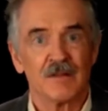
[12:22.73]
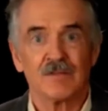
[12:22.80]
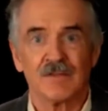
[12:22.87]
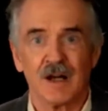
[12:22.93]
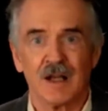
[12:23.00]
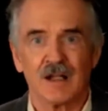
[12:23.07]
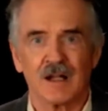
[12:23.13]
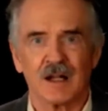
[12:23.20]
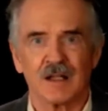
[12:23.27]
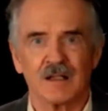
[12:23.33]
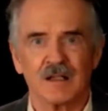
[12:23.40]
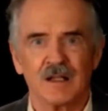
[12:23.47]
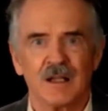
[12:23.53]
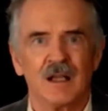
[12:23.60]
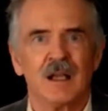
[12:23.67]
Finally,
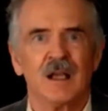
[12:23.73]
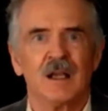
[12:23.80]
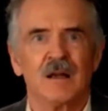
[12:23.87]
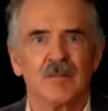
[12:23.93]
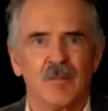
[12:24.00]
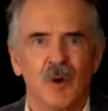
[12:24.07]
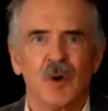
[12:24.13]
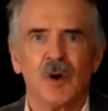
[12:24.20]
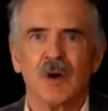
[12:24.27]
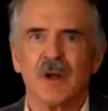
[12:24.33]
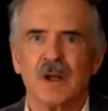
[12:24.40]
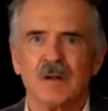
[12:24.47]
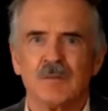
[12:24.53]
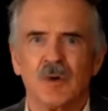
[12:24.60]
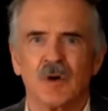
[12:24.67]
more
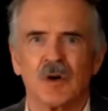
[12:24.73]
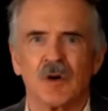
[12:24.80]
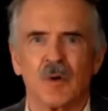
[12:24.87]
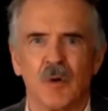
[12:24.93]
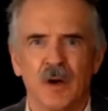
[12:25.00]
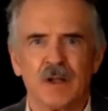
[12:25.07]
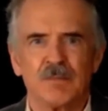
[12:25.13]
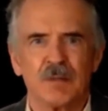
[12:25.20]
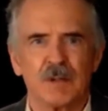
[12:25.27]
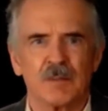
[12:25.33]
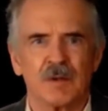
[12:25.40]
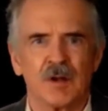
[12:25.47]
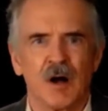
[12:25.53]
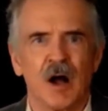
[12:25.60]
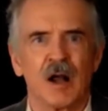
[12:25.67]
and more white
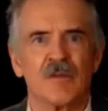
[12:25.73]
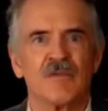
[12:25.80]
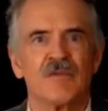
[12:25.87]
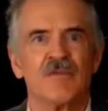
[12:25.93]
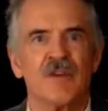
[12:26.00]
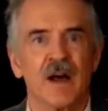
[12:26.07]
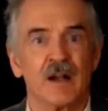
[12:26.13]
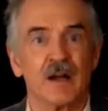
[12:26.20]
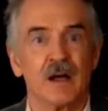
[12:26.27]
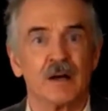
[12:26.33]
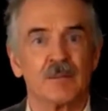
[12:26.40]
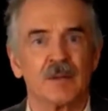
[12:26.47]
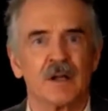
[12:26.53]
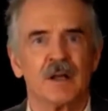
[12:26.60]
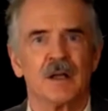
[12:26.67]
people are fed
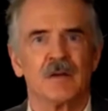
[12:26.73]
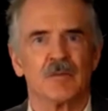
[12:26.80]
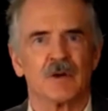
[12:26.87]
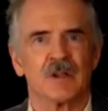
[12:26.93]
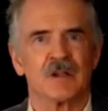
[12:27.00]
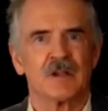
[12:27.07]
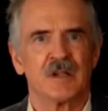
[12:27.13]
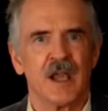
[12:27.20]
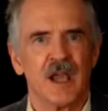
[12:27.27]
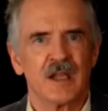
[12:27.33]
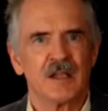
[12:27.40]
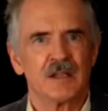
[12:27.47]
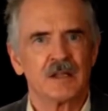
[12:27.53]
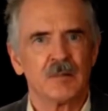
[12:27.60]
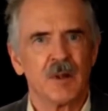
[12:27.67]
up with
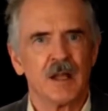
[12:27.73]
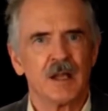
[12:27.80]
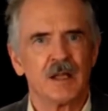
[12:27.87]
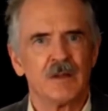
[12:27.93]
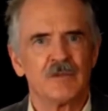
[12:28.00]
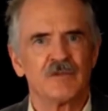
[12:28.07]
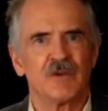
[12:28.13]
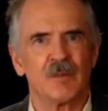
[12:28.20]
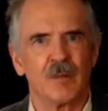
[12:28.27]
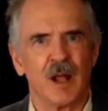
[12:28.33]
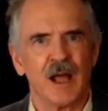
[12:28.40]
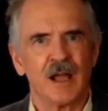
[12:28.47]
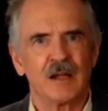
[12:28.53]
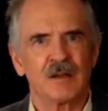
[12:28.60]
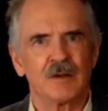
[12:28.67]
taking the blame for
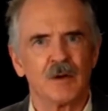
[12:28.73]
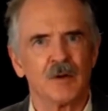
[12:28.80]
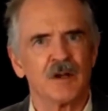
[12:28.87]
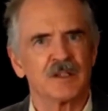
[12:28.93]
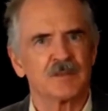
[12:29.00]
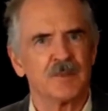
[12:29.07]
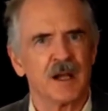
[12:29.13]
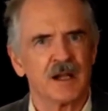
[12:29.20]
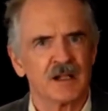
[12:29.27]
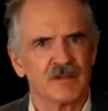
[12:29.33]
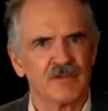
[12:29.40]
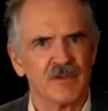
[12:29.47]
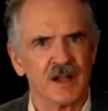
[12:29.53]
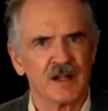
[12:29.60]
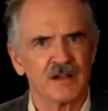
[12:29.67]
black or
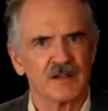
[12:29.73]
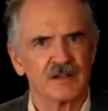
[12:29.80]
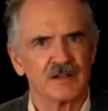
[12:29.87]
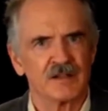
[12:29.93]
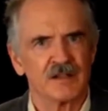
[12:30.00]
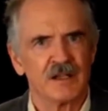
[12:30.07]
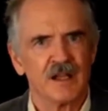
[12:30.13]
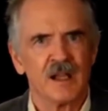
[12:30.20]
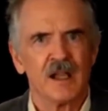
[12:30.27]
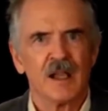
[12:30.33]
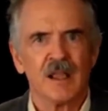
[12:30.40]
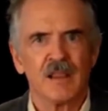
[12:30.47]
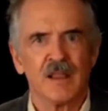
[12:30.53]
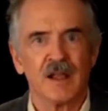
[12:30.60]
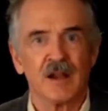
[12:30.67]
Hispanic failure.
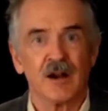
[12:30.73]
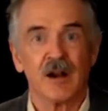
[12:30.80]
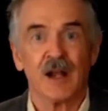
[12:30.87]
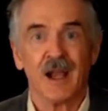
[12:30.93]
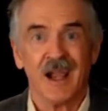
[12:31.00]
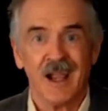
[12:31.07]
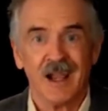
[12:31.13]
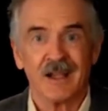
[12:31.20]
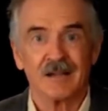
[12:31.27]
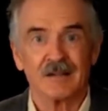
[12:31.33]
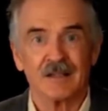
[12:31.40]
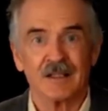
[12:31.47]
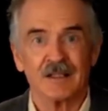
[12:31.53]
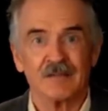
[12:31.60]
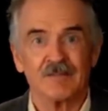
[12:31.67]
They are
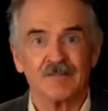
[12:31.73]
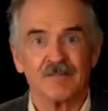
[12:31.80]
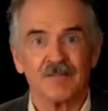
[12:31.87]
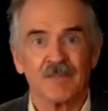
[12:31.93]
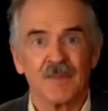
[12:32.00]
angry.